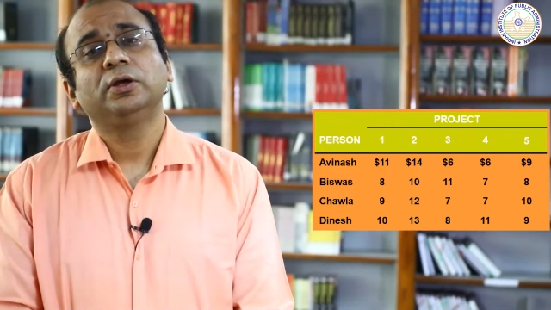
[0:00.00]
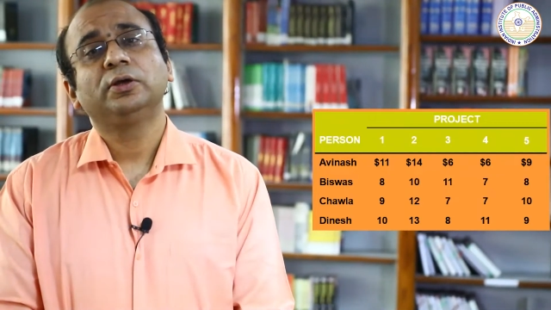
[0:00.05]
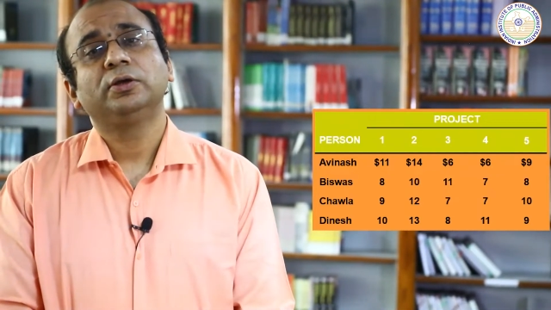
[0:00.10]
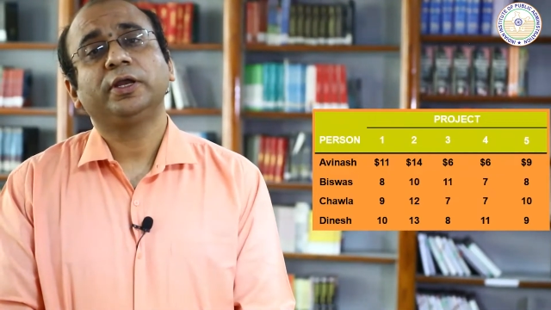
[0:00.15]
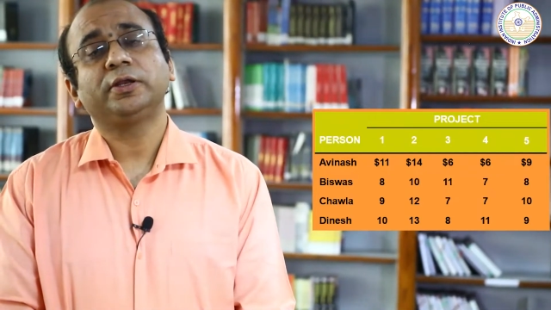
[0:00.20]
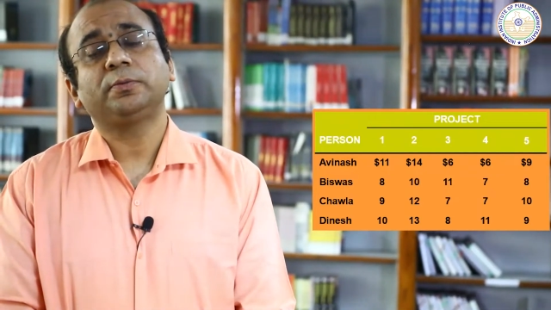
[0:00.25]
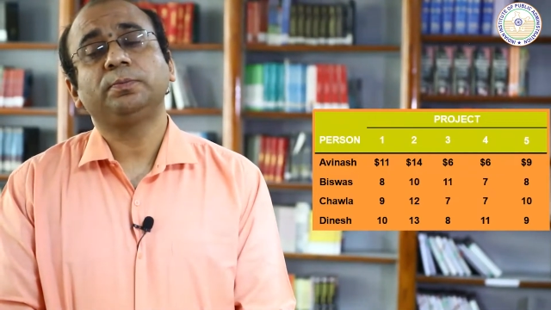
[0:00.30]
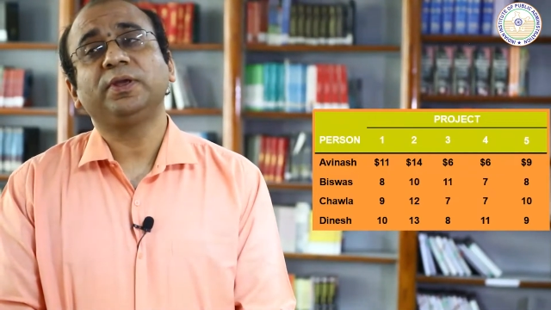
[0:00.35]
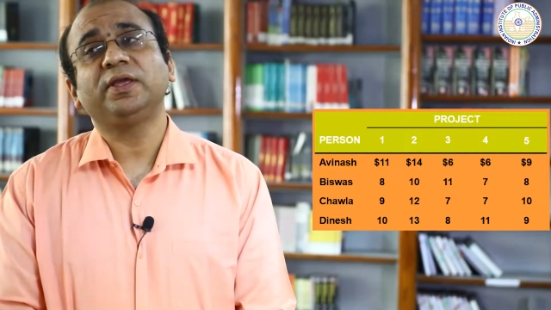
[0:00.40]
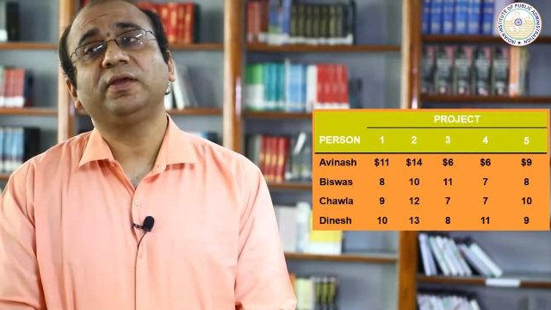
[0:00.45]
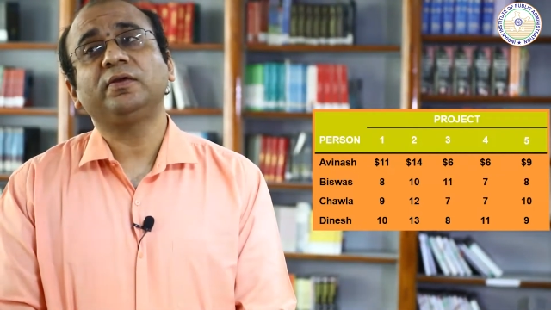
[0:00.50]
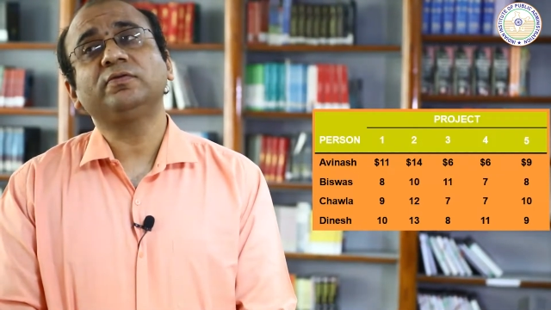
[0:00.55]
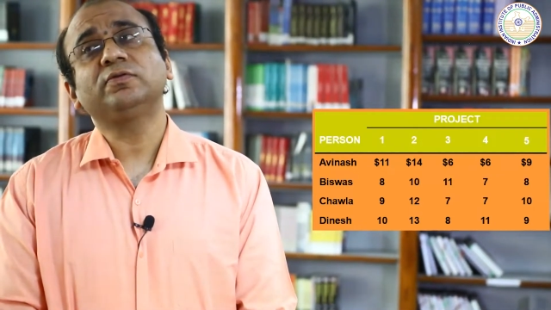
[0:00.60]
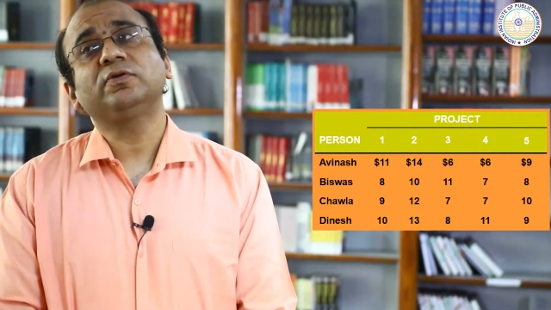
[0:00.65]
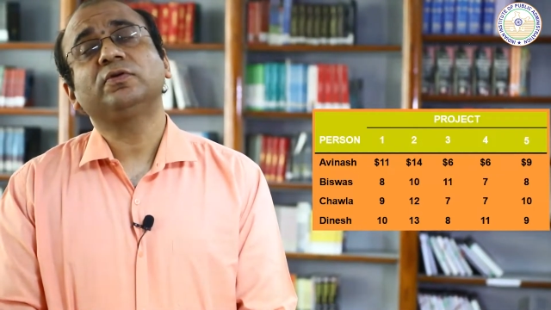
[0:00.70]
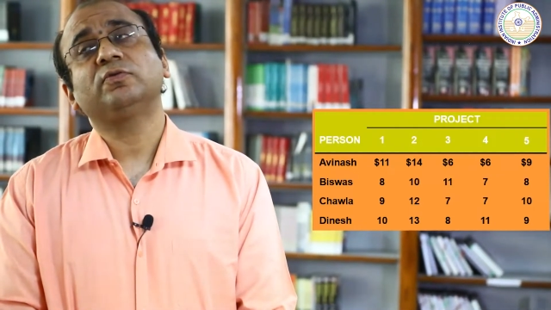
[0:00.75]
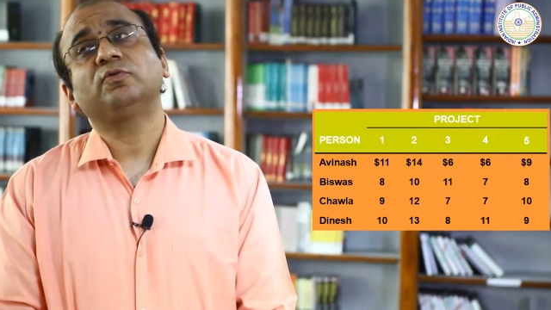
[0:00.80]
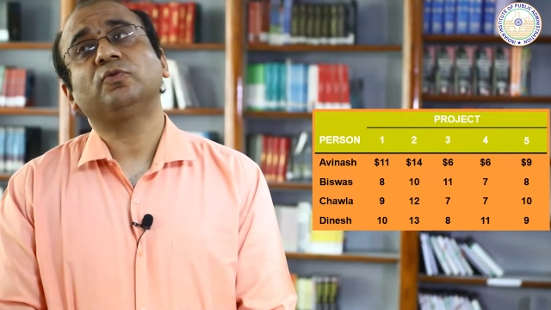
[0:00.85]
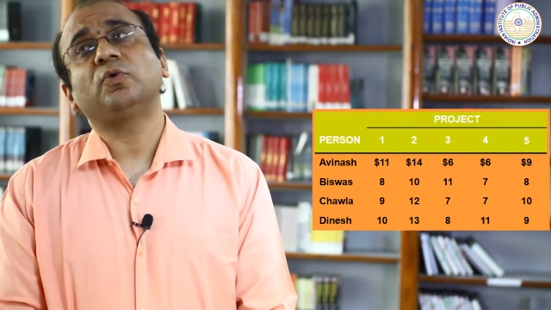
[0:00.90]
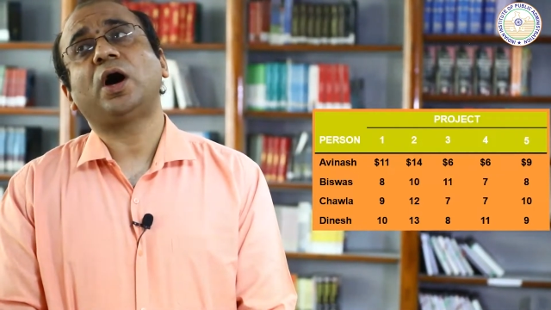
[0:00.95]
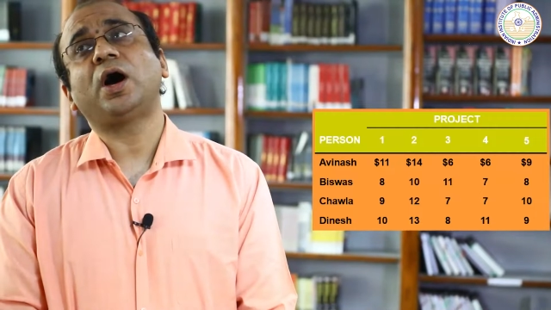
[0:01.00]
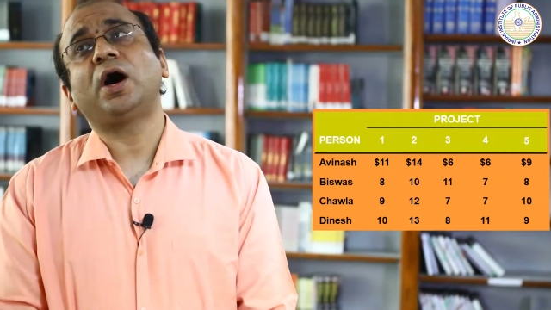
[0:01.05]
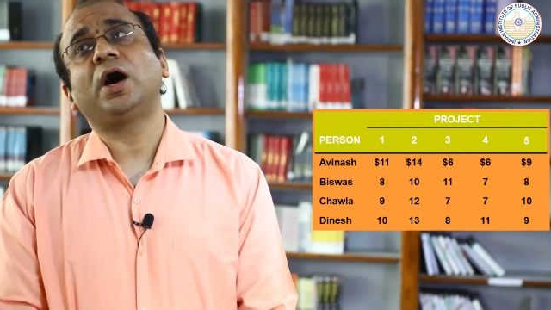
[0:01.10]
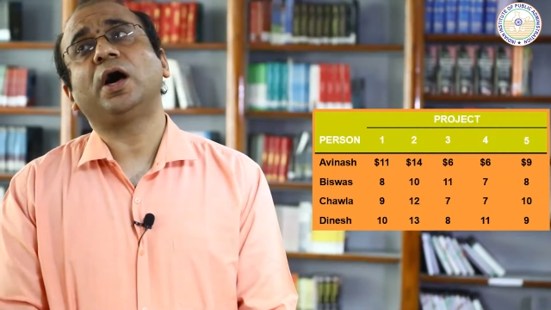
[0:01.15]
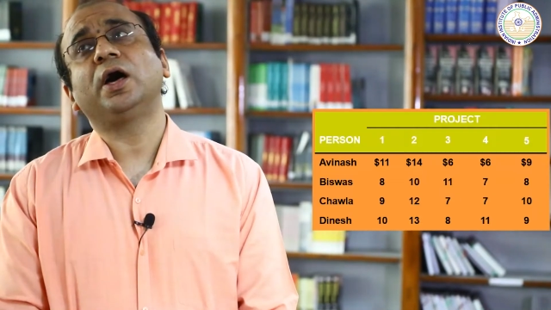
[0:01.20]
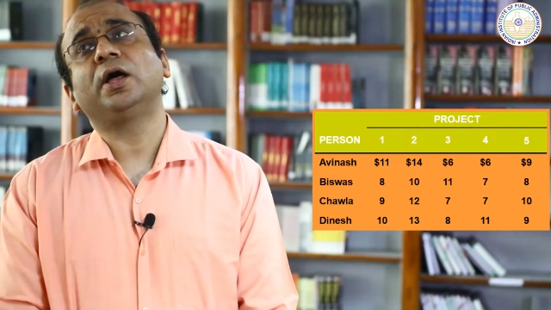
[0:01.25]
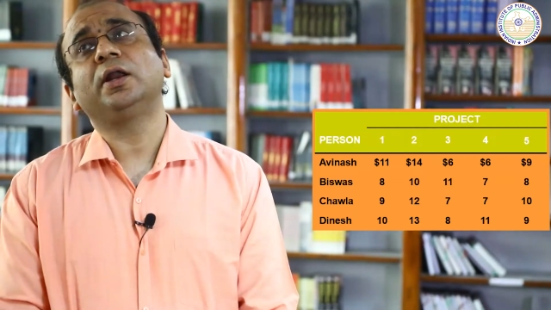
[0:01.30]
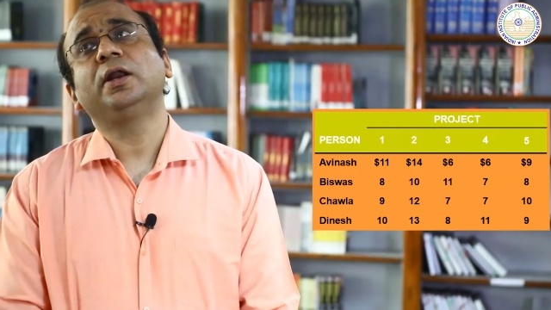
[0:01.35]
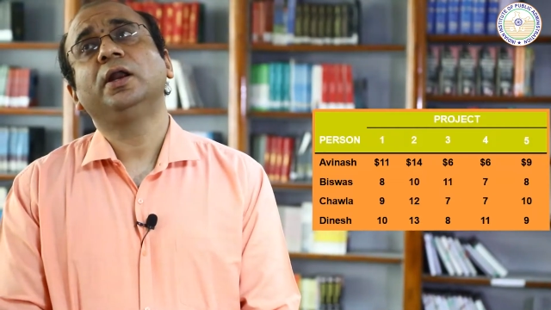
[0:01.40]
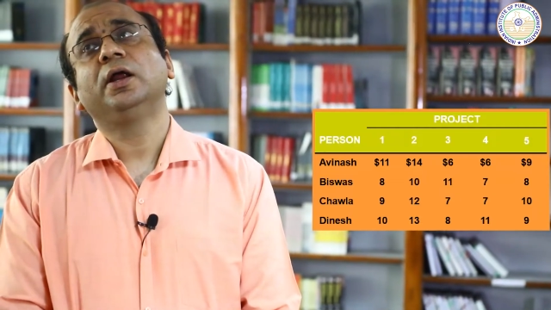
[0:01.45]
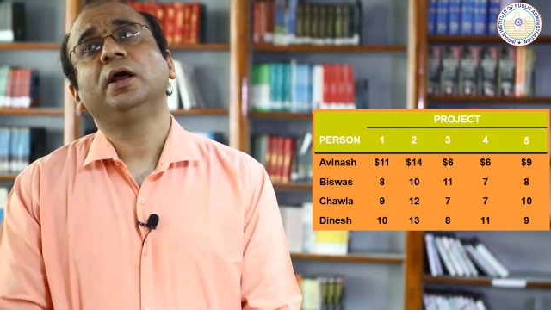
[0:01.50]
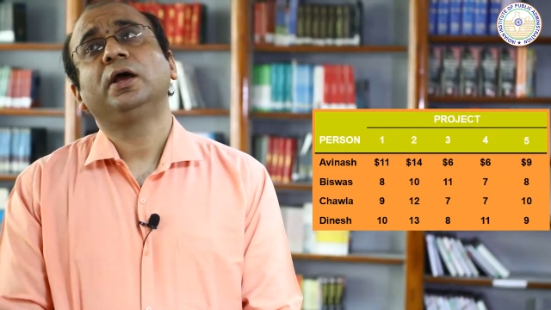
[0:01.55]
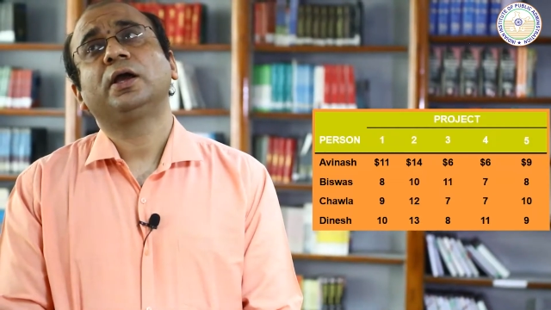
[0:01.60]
It means our uh,